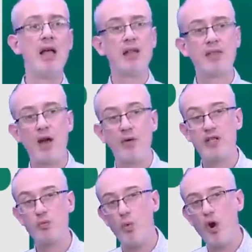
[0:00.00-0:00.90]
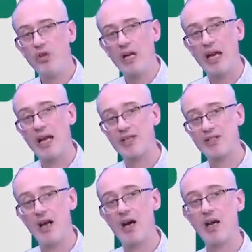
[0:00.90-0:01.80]
There is one class
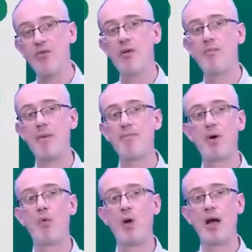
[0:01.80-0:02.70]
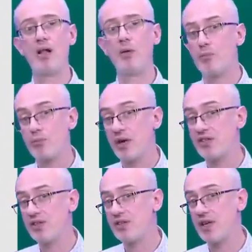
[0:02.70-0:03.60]
I remember well,
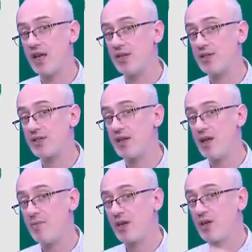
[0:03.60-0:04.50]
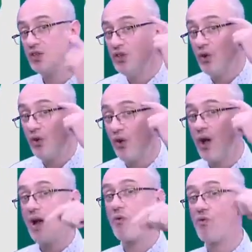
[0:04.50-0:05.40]
present tense, because you're
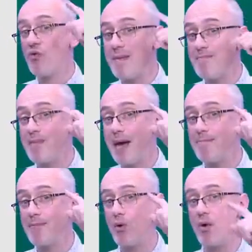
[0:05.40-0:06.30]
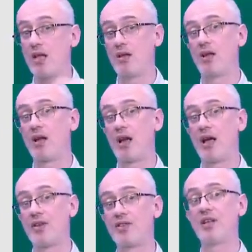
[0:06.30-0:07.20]
remembering a
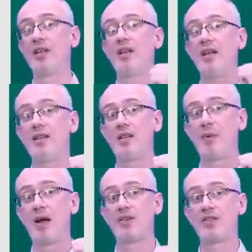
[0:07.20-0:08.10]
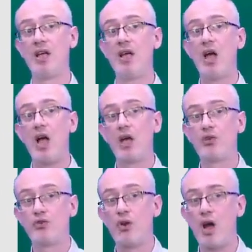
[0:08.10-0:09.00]
class in the past. A
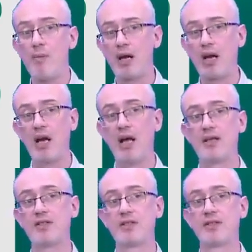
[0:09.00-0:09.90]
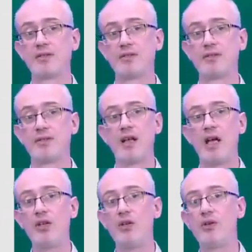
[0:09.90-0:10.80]
drama class
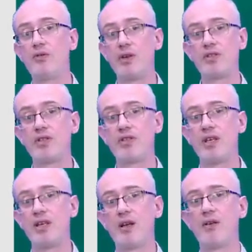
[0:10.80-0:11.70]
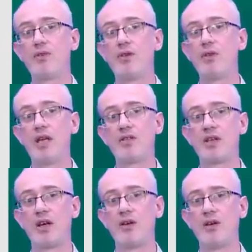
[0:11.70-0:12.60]
at university a few years
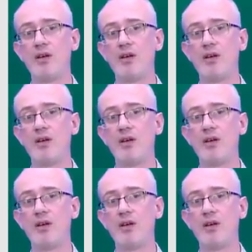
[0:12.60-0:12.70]
ago.